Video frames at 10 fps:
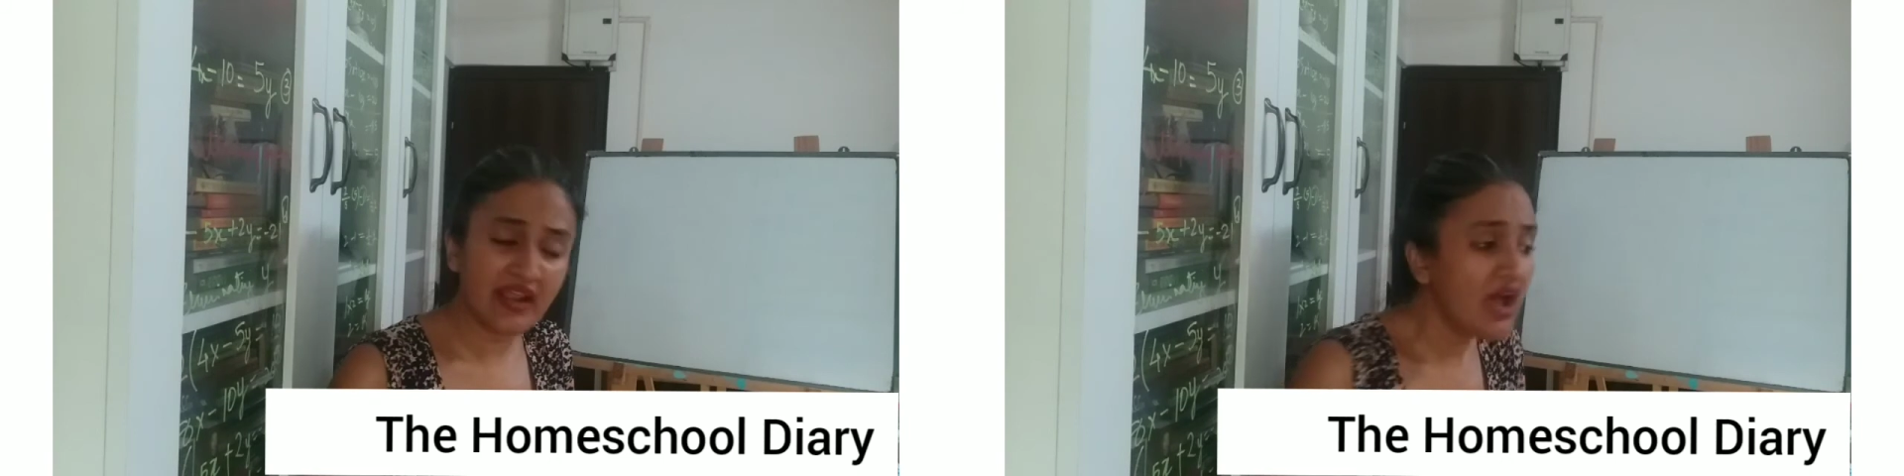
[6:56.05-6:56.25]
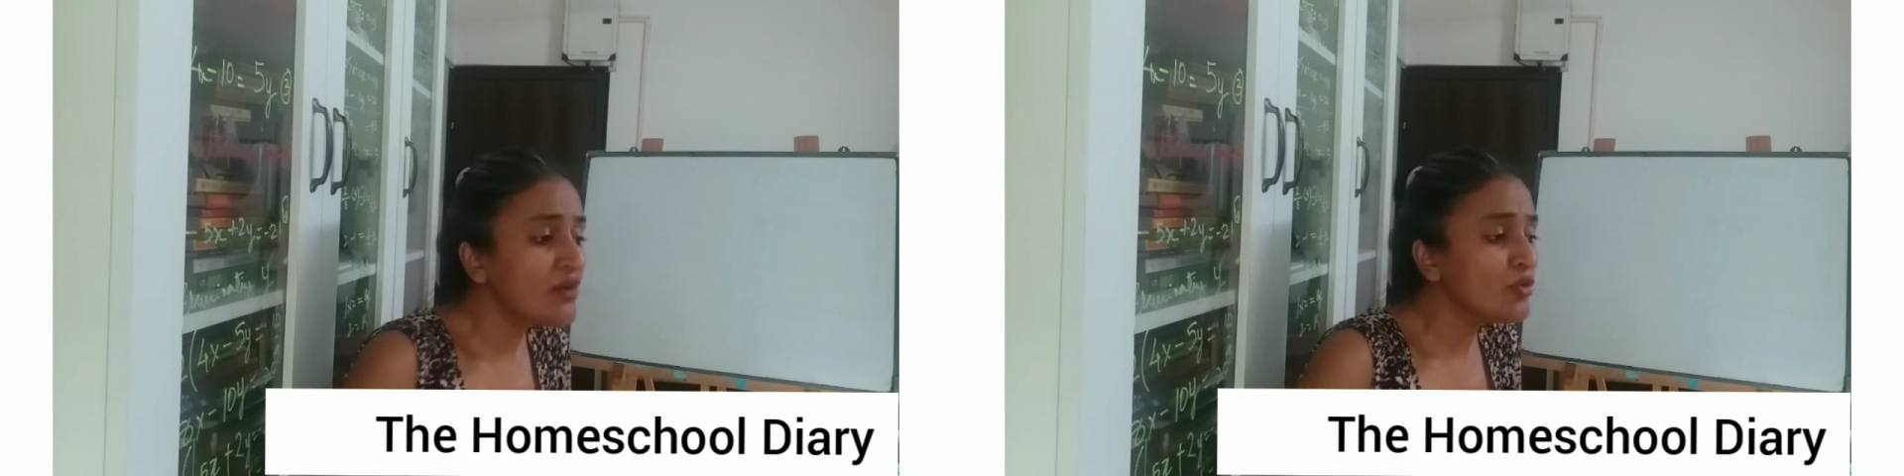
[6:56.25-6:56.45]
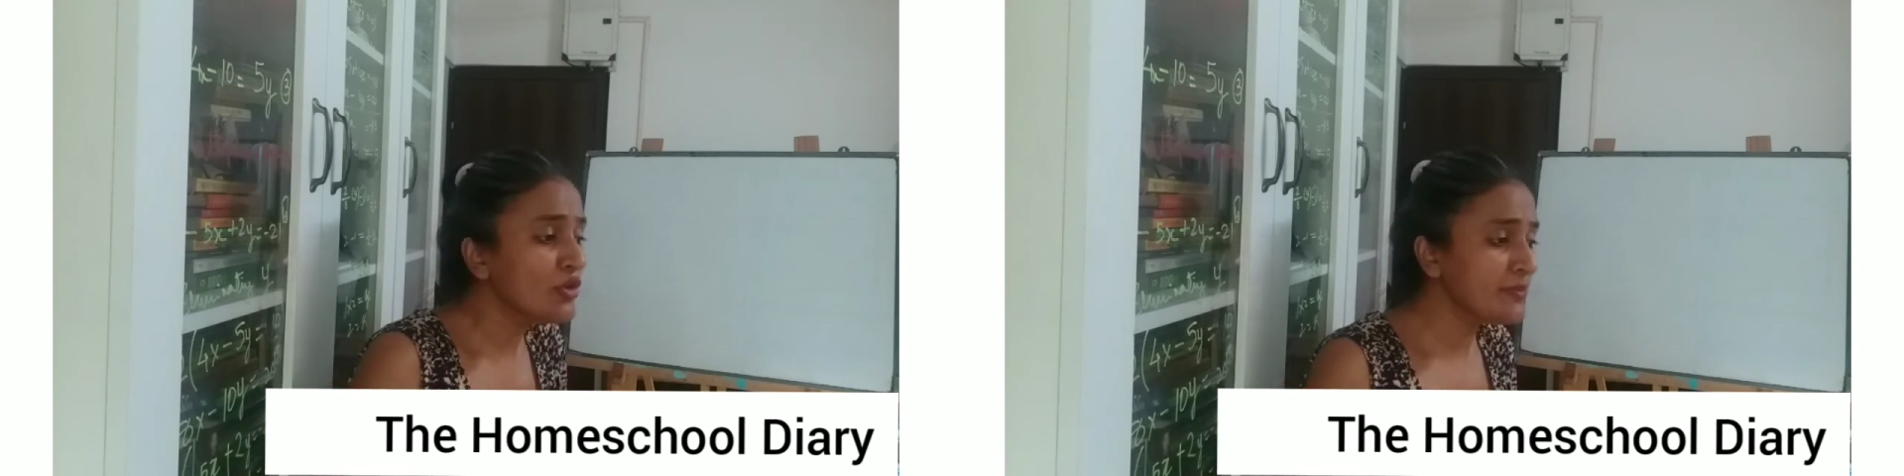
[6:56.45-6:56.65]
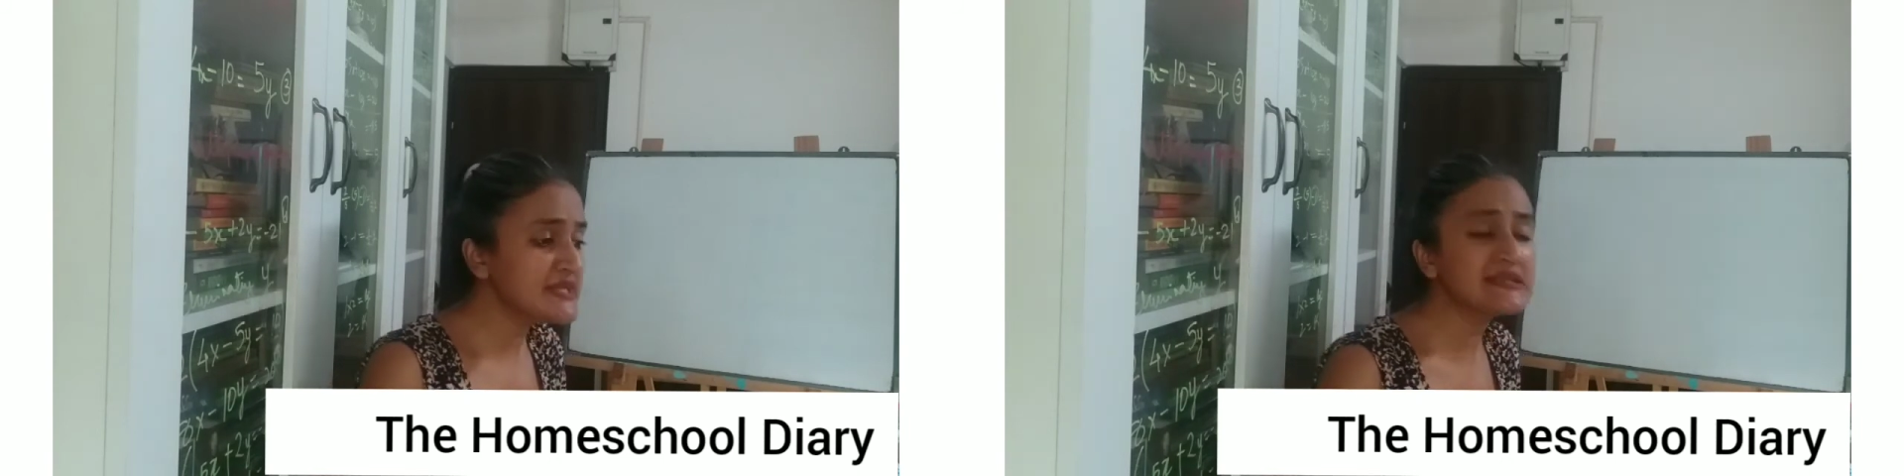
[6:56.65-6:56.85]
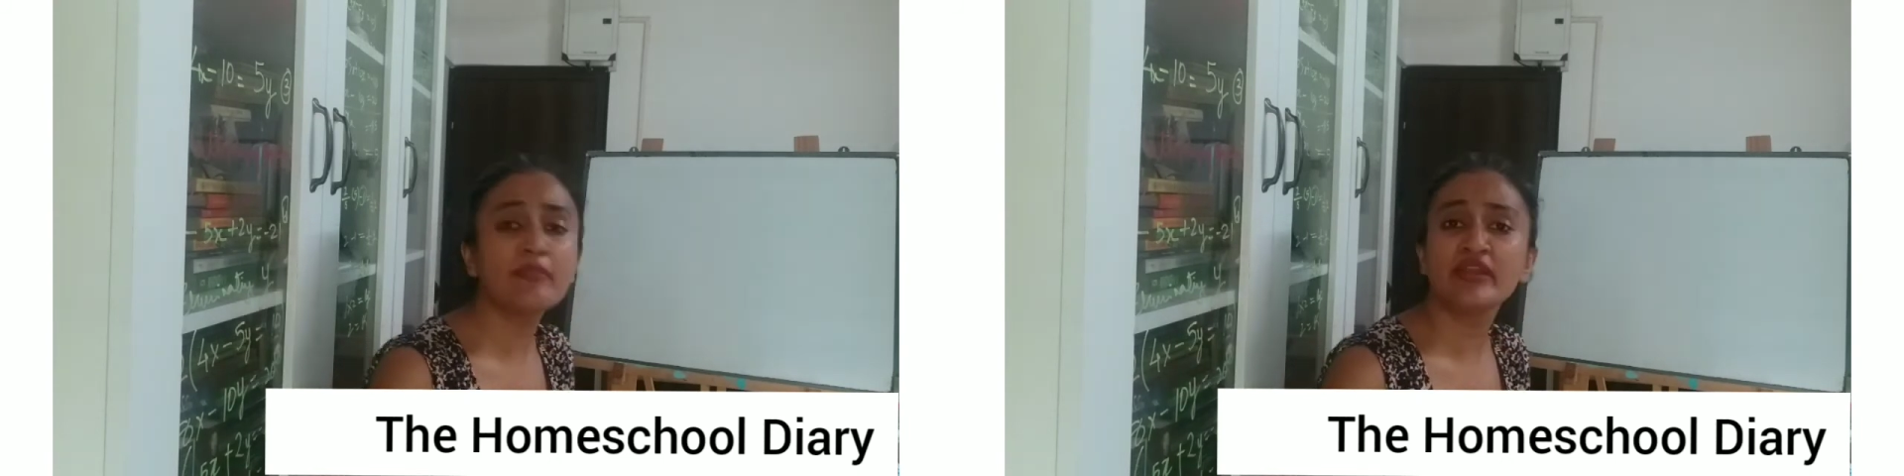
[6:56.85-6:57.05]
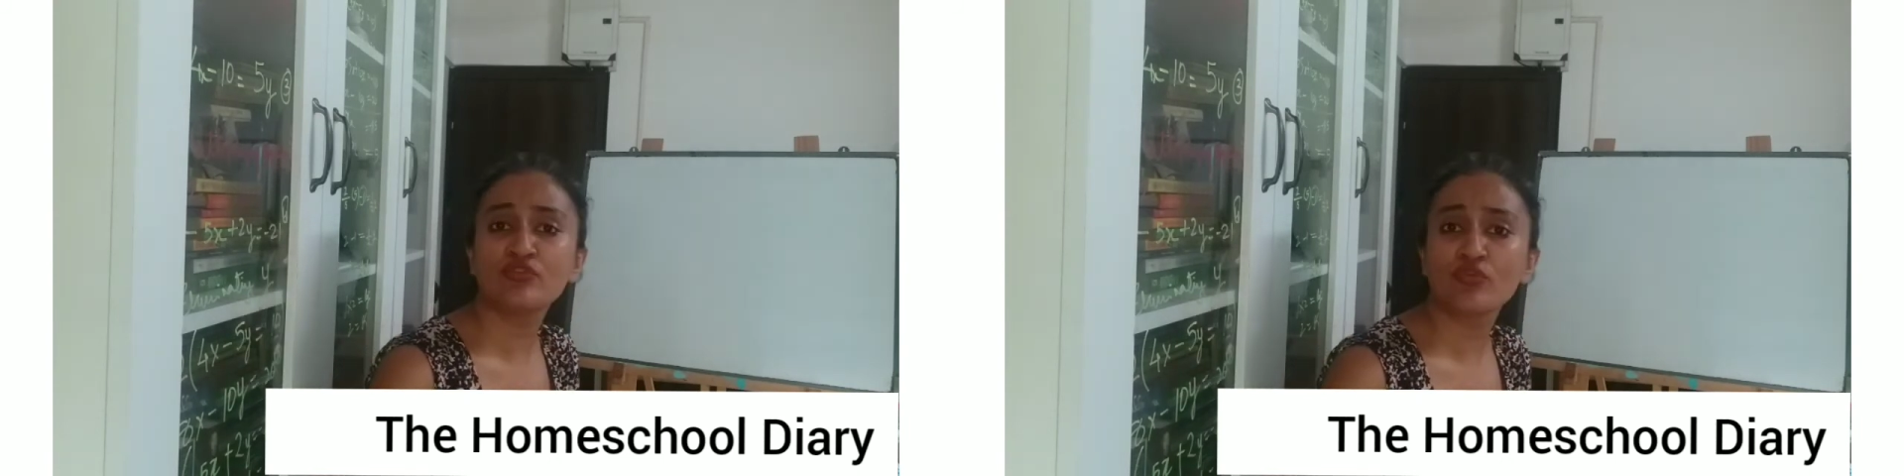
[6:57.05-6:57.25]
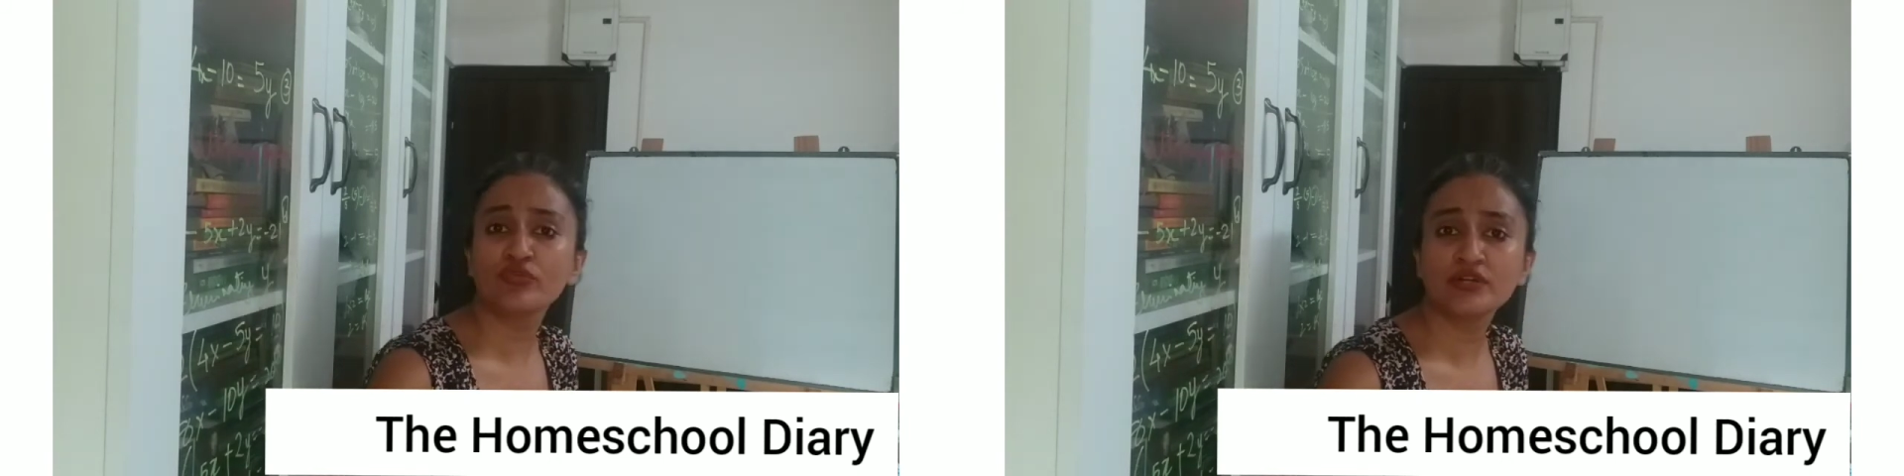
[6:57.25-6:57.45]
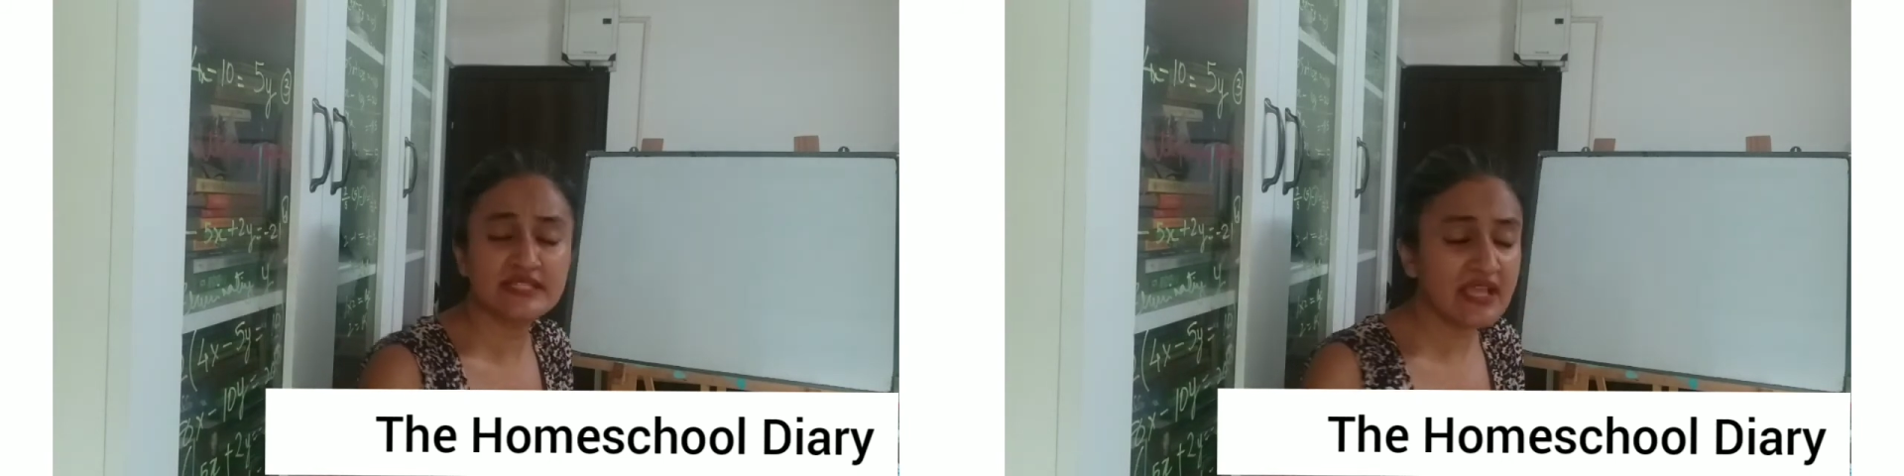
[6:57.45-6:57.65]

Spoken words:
There are going to be some introverts,